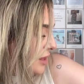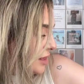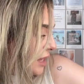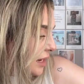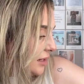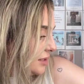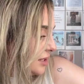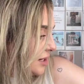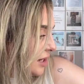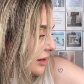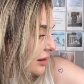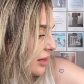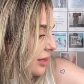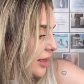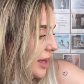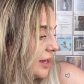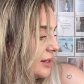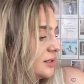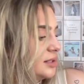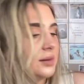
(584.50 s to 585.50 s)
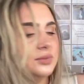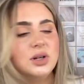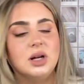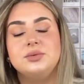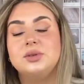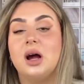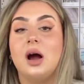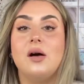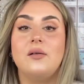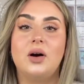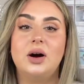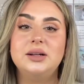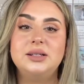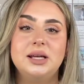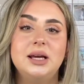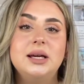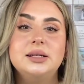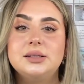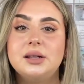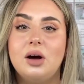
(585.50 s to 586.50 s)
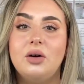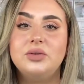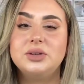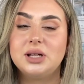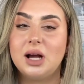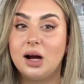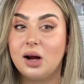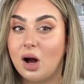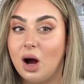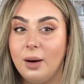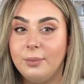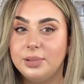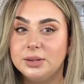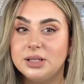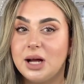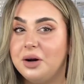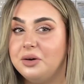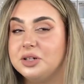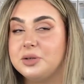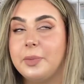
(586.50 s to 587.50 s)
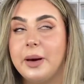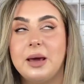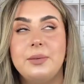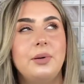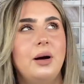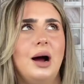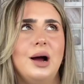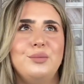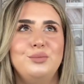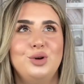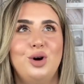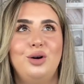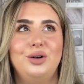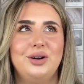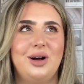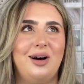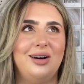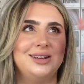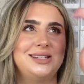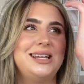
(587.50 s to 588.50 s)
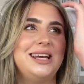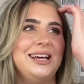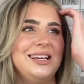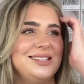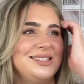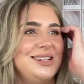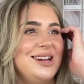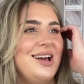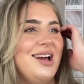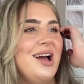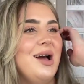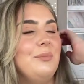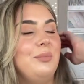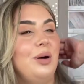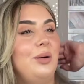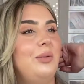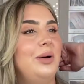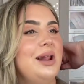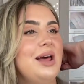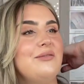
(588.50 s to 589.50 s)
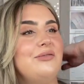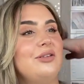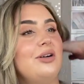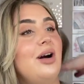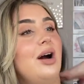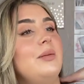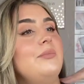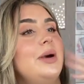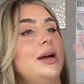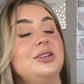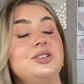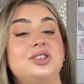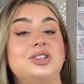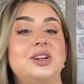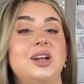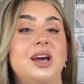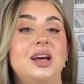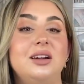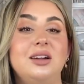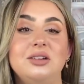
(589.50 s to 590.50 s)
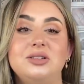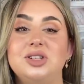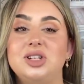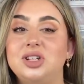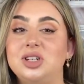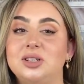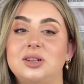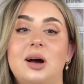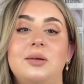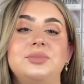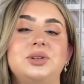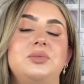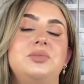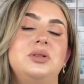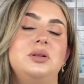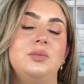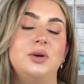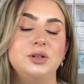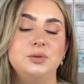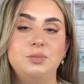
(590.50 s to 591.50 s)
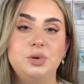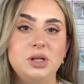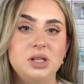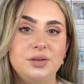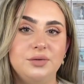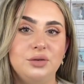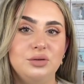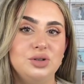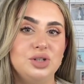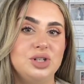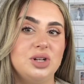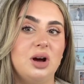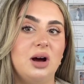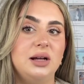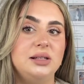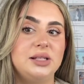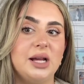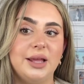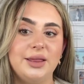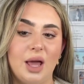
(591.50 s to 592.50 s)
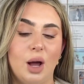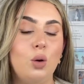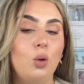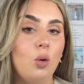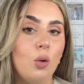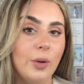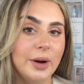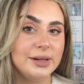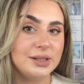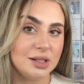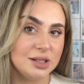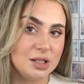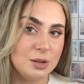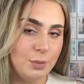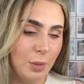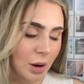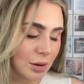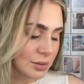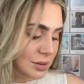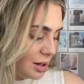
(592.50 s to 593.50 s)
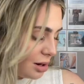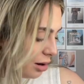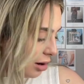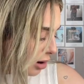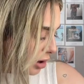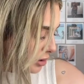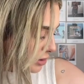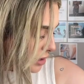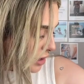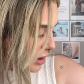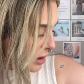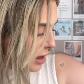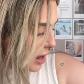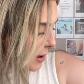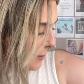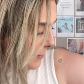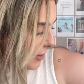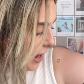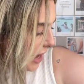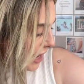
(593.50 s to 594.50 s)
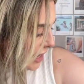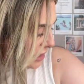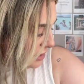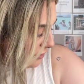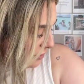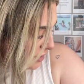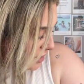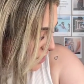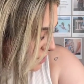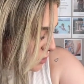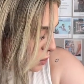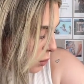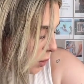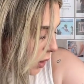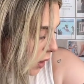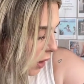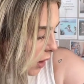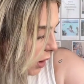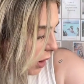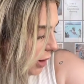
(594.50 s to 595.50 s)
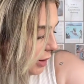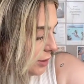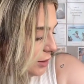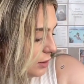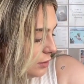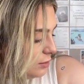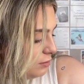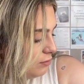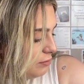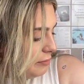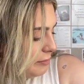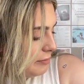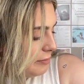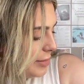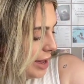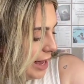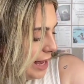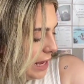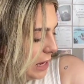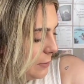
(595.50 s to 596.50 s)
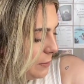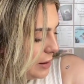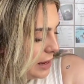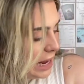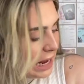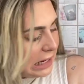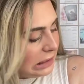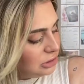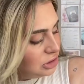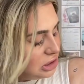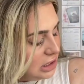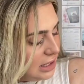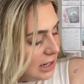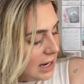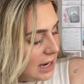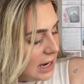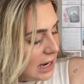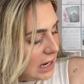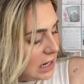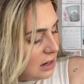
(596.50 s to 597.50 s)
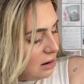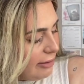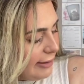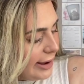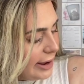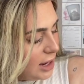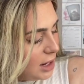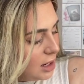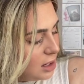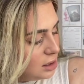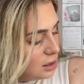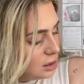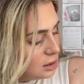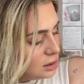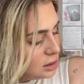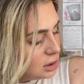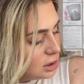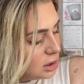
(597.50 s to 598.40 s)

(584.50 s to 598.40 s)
That's another thing. Sometimes I have ideas that obviously I can't put down on paper. I'm not an artist. But whenever I mention it, Lucie just comes up with the most beautiful designs and they're always spot on. Pain for this one, maybe actually like